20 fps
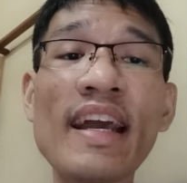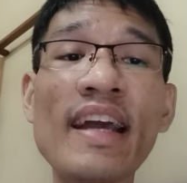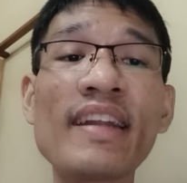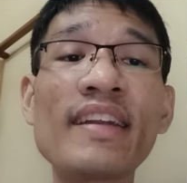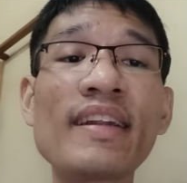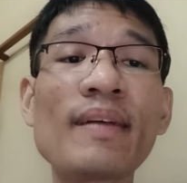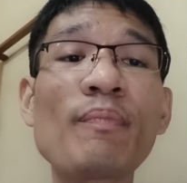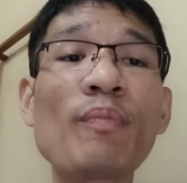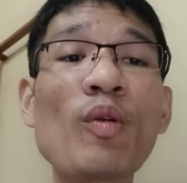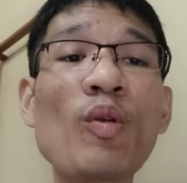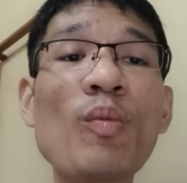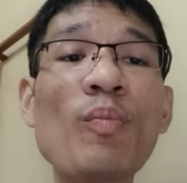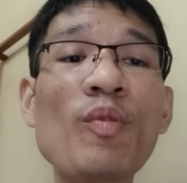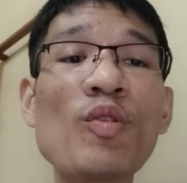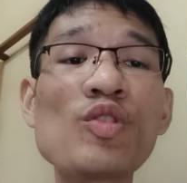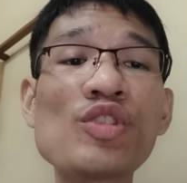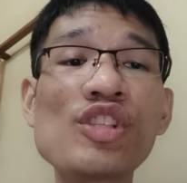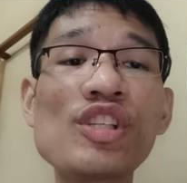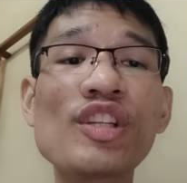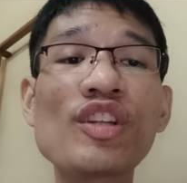and the
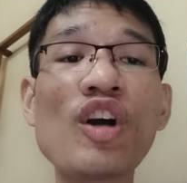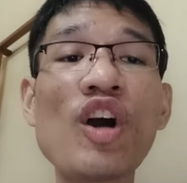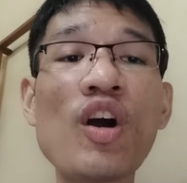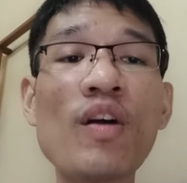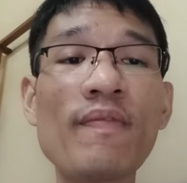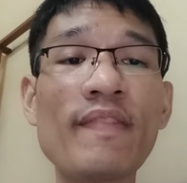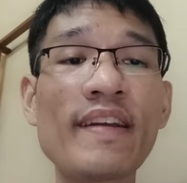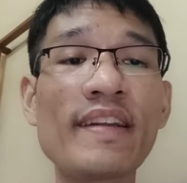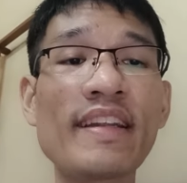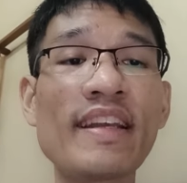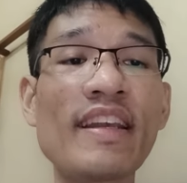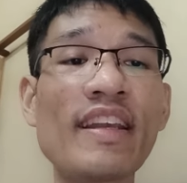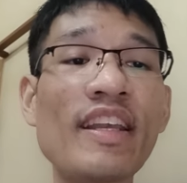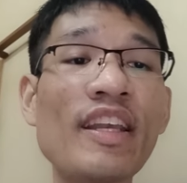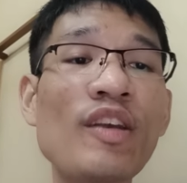promotion of the